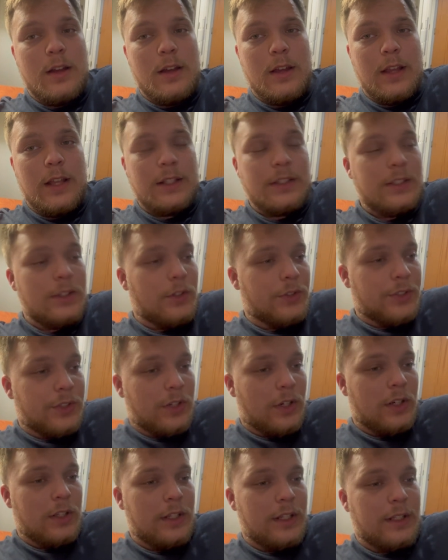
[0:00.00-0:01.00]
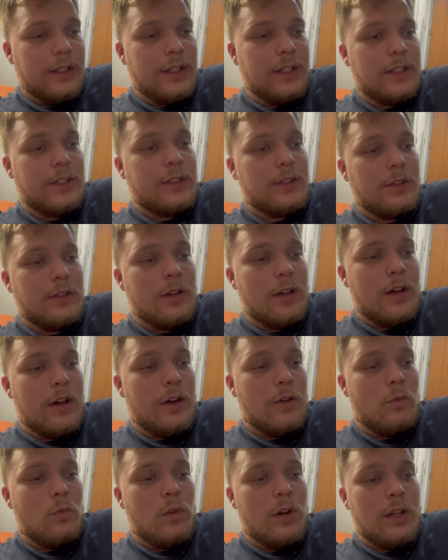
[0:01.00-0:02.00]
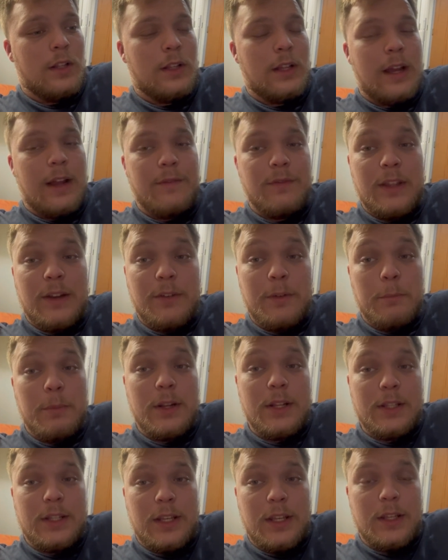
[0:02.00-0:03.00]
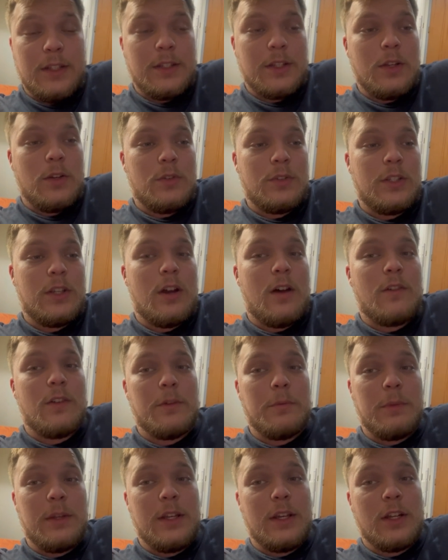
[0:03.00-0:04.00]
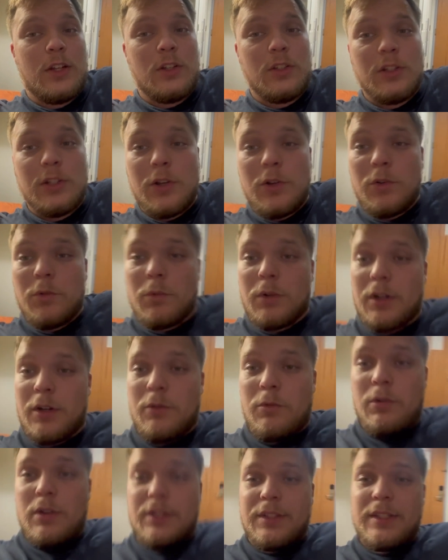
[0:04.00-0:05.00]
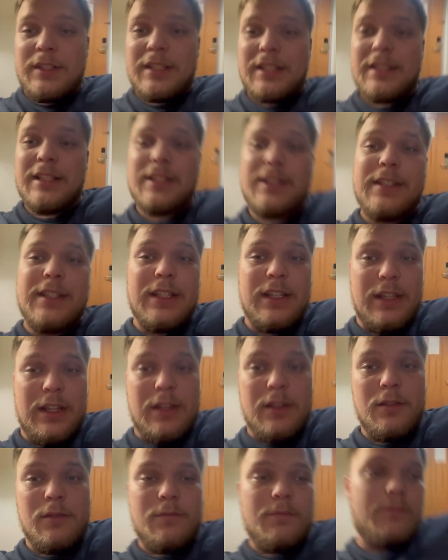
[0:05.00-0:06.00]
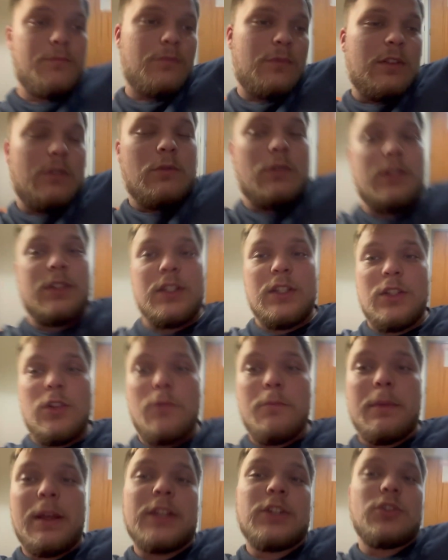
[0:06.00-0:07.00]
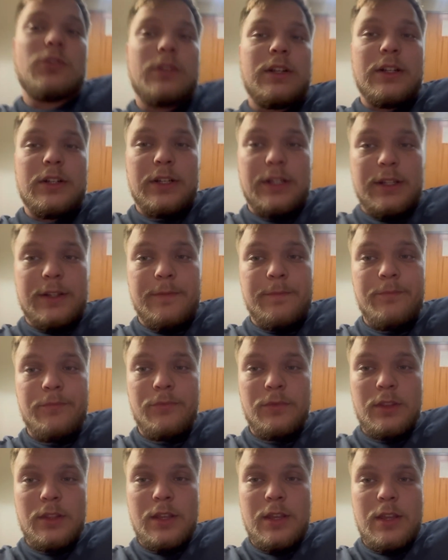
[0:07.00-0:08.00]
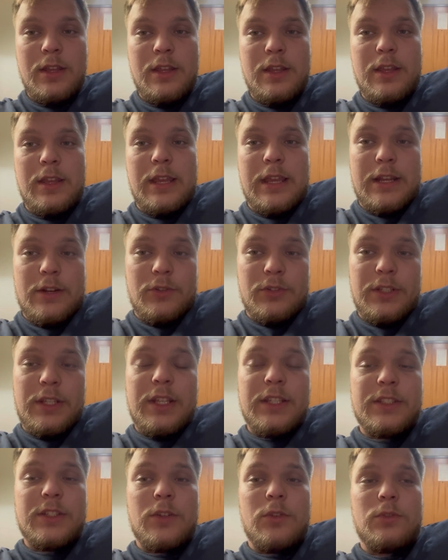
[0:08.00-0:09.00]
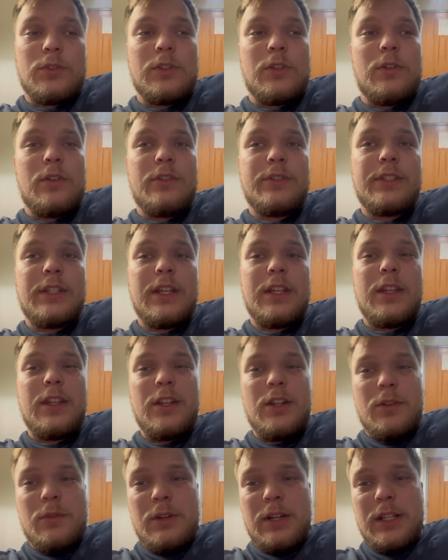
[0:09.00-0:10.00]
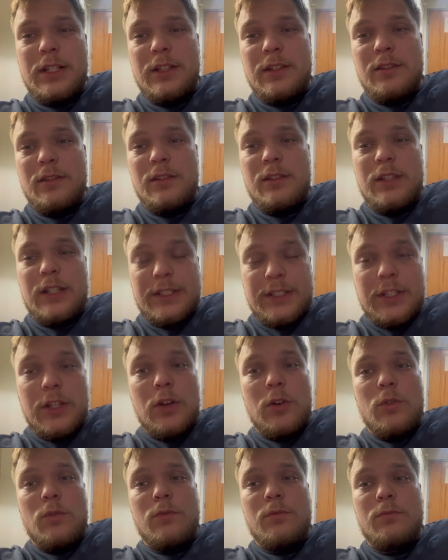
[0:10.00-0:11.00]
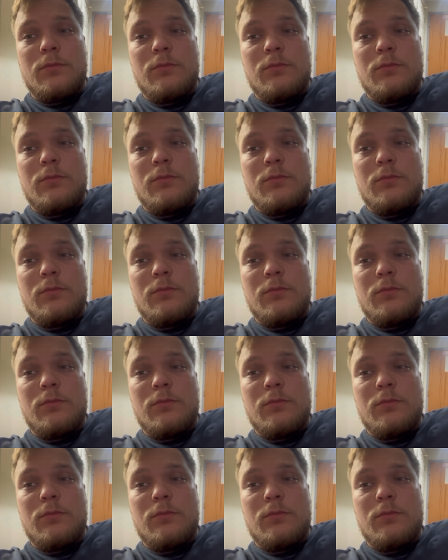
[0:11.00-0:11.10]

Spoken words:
It all started like this. I've never been on the East Coast. He offered me a good load where it wasn't in the city. It wasn't no metro area. And it was an East Coast load. I was like, you know what? Let's go.